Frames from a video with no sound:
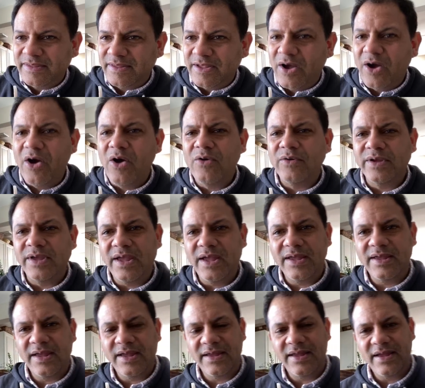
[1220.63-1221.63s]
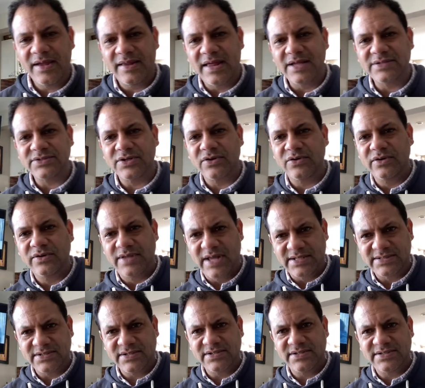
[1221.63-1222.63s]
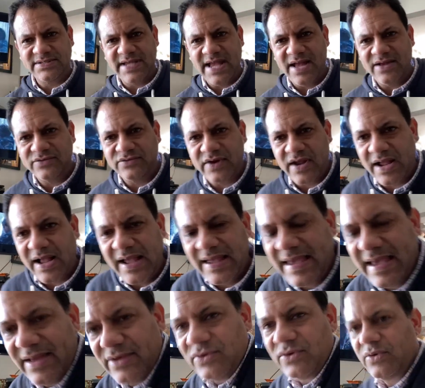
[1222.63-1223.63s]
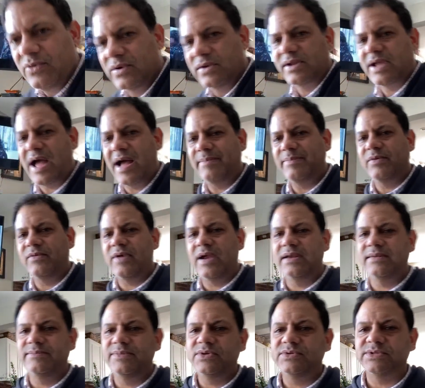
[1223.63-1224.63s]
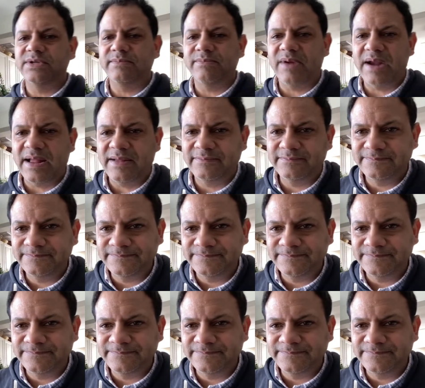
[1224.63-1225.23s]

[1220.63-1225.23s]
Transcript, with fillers: Oh, yeah, yeah, yeah, that's a good, that's a good soundtrack. I can't do it. Copyrighted music, bruh.